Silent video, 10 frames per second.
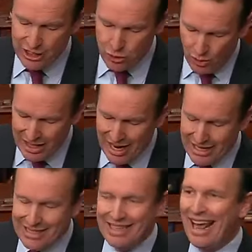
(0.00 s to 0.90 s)

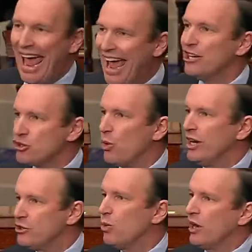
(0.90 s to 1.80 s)
2019, and
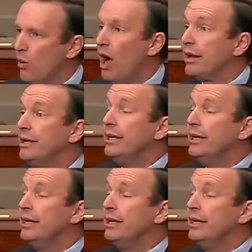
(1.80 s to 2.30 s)
2021.